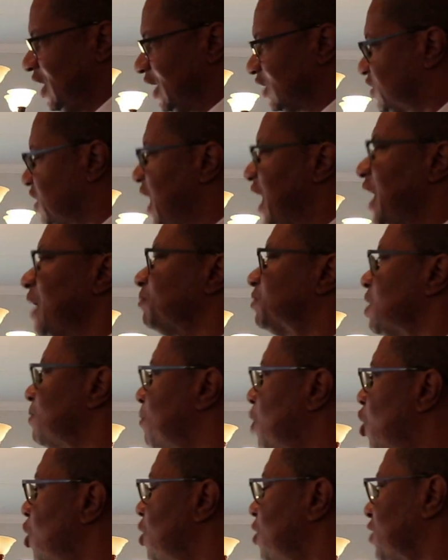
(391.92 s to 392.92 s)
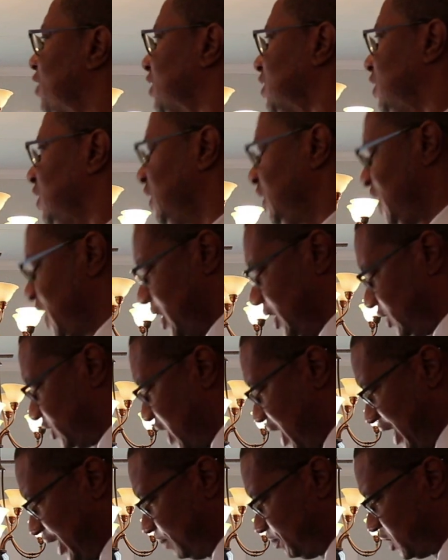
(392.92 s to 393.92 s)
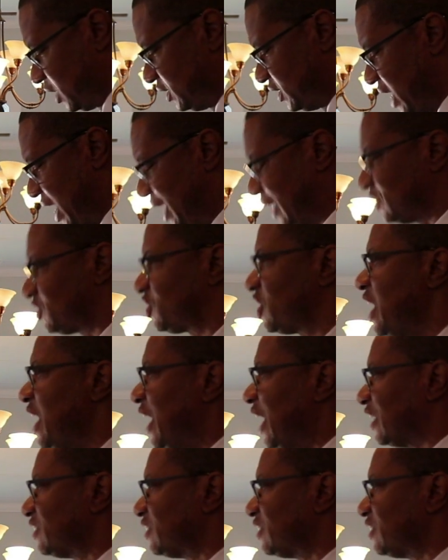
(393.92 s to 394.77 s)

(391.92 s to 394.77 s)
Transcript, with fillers: A time to mourn and a time to dance,